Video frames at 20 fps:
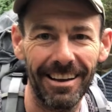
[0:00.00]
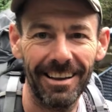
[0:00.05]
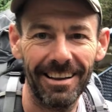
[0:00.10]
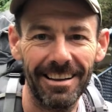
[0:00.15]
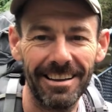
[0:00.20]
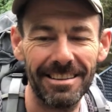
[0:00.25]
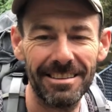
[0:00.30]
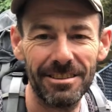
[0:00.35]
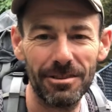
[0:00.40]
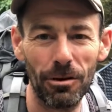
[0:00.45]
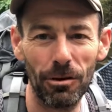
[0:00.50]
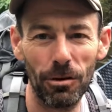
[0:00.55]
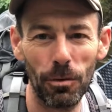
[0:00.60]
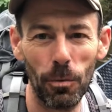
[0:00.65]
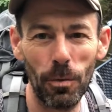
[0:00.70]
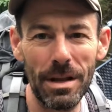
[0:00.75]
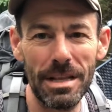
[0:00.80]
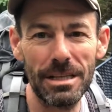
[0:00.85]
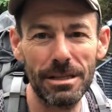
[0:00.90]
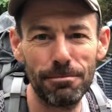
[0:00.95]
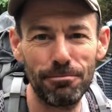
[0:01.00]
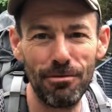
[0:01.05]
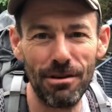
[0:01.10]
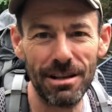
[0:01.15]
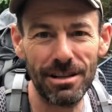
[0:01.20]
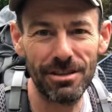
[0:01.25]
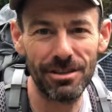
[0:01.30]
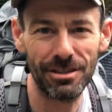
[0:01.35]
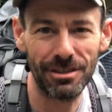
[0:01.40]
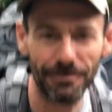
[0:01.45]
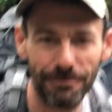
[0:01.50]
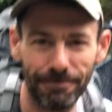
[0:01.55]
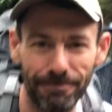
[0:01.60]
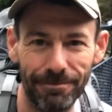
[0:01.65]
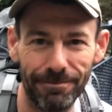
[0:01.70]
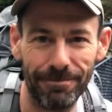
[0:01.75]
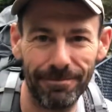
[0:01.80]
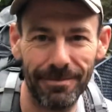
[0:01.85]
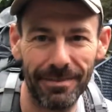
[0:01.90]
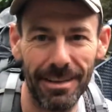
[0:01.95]
It's called the Winch Bridge.
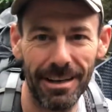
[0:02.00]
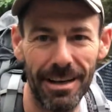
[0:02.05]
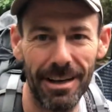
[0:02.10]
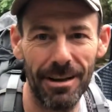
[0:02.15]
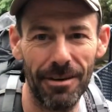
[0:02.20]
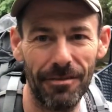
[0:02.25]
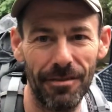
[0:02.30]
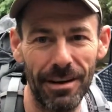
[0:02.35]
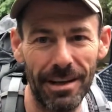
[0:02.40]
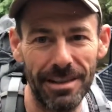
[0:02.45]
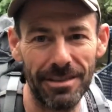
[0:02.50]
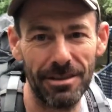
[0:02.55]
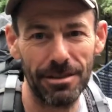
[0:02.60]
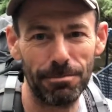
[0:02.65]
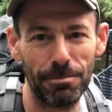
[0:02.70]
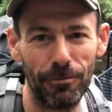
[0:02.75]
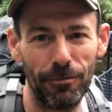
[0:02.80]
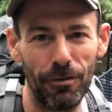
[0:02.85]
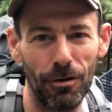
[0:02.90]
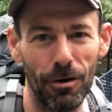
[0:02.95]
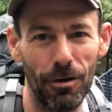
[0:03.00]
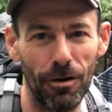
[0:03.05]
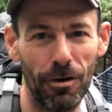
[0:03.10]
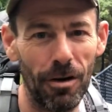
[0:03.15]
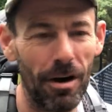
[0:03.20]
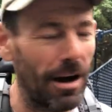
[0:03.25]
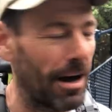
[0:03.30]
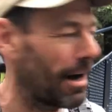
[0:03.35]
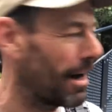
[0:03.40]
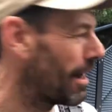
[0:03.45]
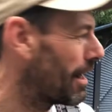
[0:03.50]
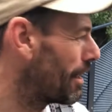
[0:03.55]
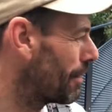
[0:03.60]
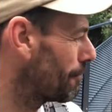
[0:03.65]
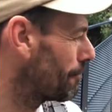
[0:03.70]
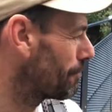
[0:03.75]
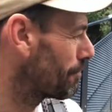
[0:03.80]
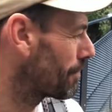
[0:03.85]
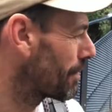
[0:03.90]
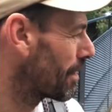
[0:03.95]
Lovely, just before
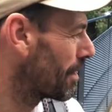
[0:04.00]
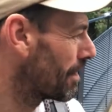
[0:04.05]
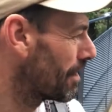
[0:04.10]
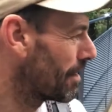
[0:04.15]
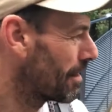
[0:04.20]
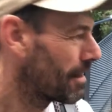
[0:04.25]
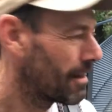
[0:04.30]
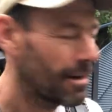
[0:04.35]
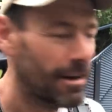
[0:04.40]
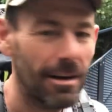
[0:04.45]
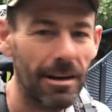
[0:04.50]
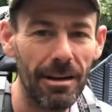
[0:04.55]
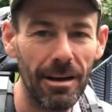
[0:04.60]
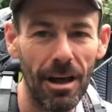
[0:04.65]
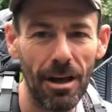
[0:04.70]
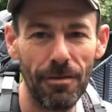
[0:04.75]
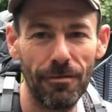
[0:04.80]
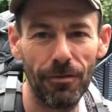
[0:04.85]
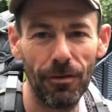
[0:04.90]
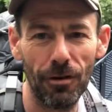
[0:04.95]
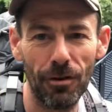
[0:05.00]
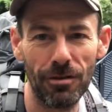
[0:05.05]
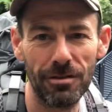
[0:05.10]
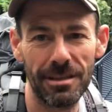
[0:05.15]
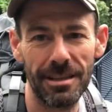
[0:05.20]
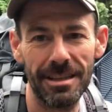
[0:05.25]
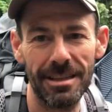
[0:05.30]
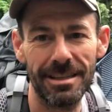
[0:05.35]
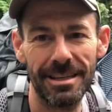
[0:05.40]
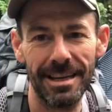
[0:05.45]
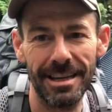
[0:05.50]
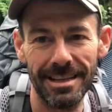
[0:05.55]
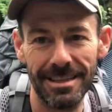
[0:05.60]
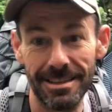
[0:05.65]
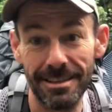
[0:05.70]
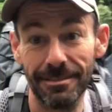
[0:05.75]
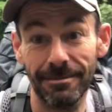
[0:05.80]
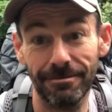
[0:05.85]
low force in the tees.